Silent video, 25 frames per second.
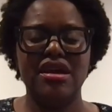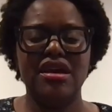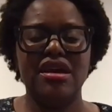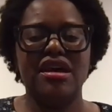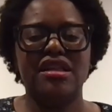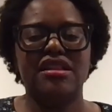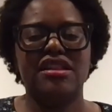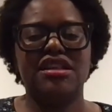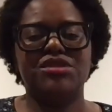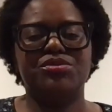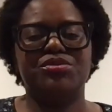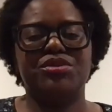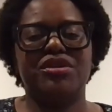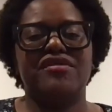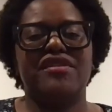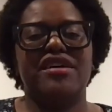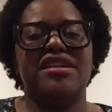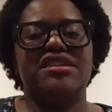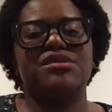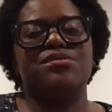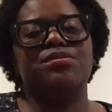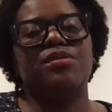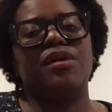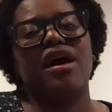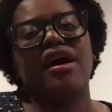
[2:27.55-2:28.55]
This prevents
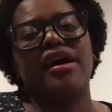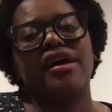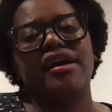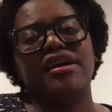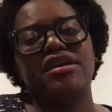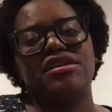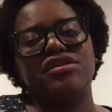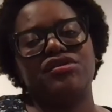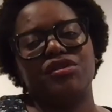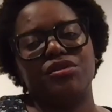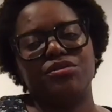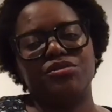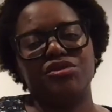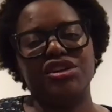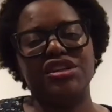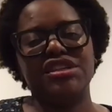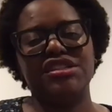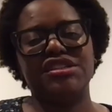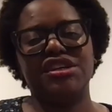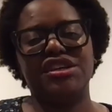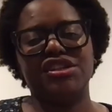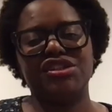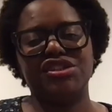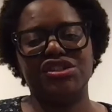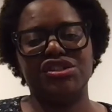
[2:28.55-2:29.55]
bias from
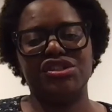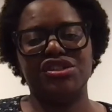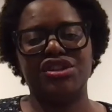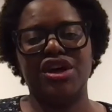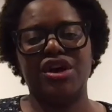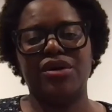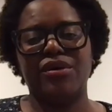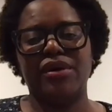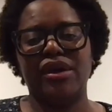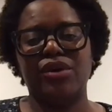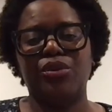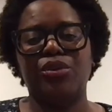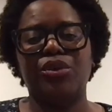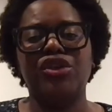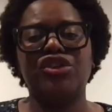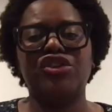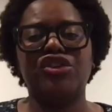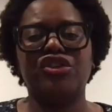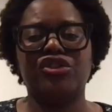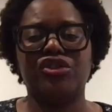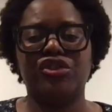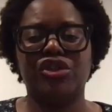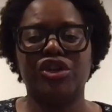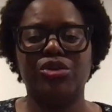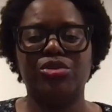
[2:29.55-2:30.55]
researchers knowing which
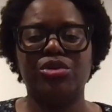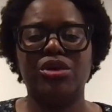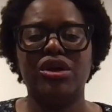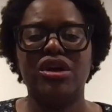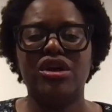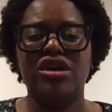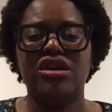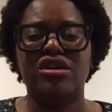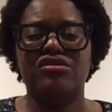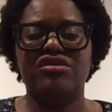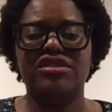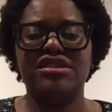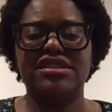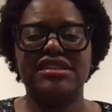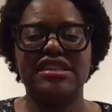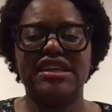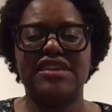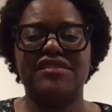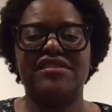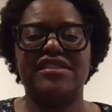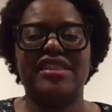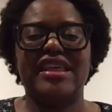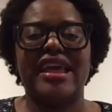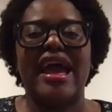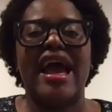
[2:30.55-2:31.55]
group
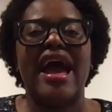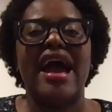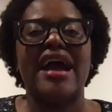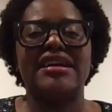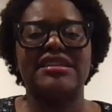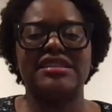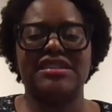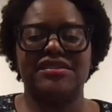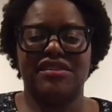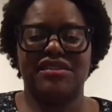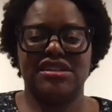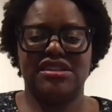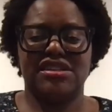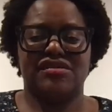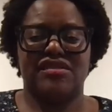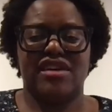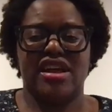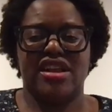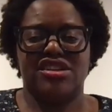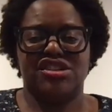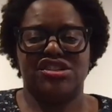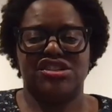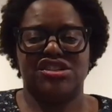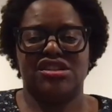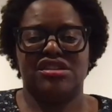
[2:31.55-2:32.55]
received the active
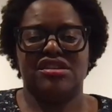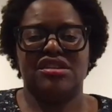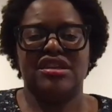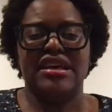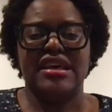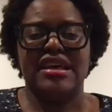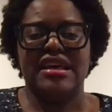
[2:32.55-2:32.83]
intervention,